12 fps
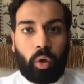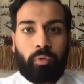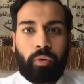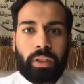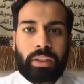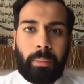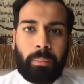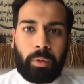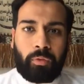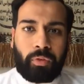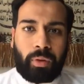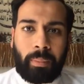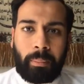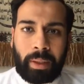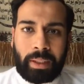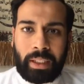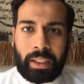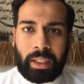for example, from
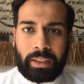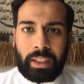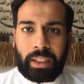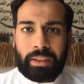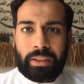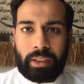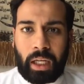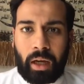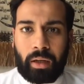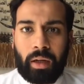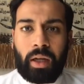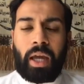Medina, the Ansar,